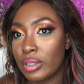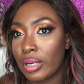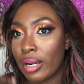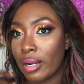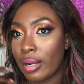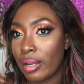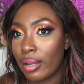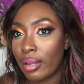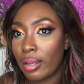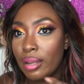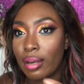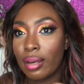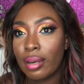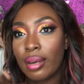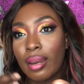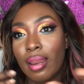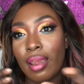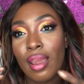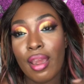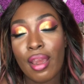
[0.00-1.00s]
and I can
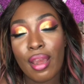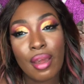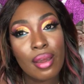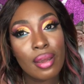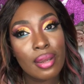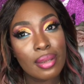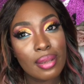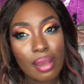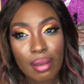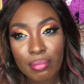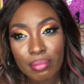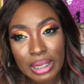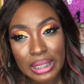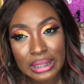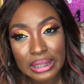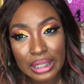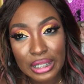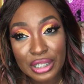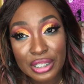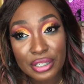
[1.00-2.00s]
get my
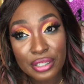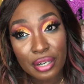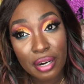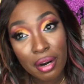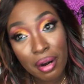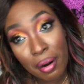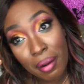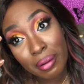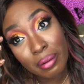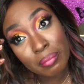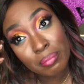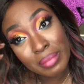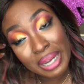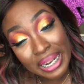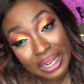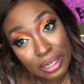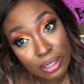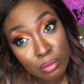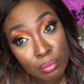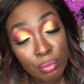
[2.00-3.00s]
texture
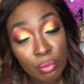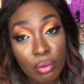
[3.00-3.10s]
back on